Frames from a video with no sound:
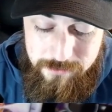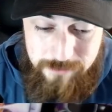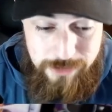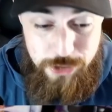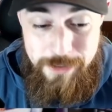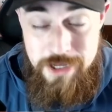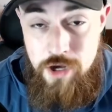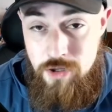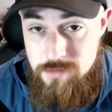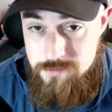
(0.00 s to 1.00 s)
I don't know about
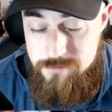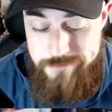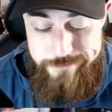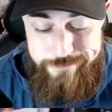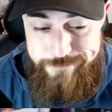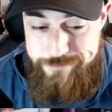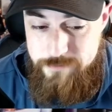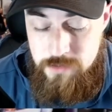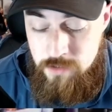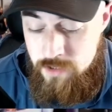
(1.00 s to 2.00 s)
y'all.
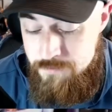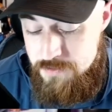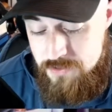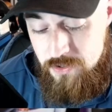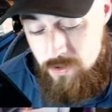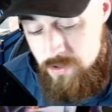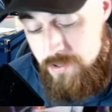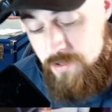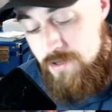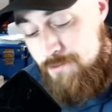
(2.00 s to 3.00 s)
Love this card.
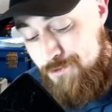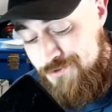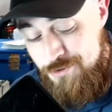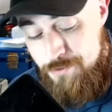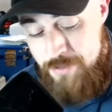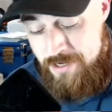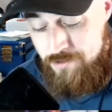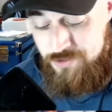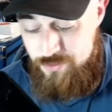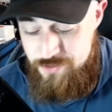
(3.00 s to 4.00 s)
I'm also debating
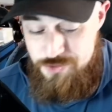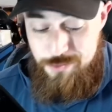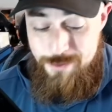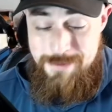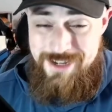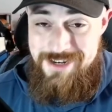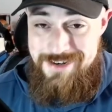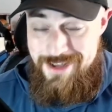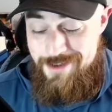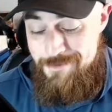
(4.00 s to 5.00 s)
on doing a Jewelry Bonnie
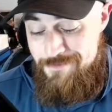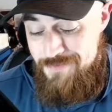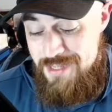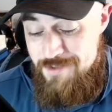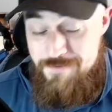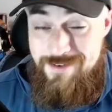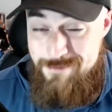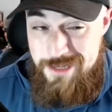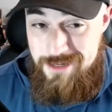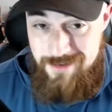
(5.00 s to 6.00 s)
deck, if I'm
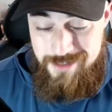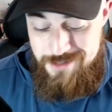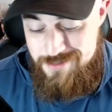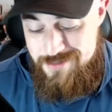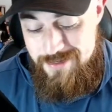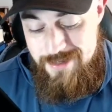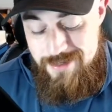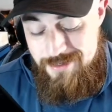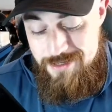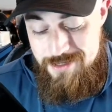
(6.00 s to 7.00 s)
being honest.
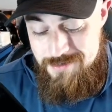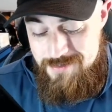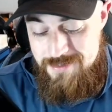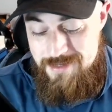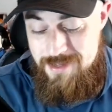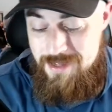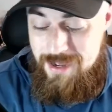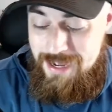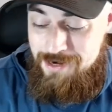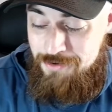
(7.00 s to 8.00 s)
Because,
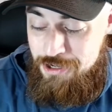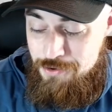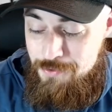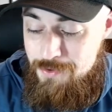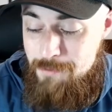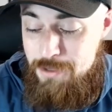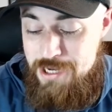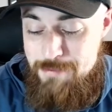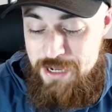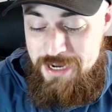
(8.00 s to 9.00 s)
I don't know, a
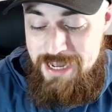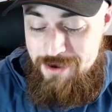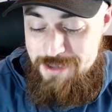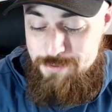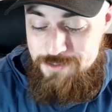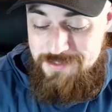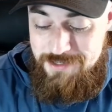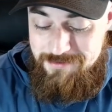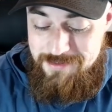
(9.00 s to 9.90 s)
buddy of mine, how he puts it,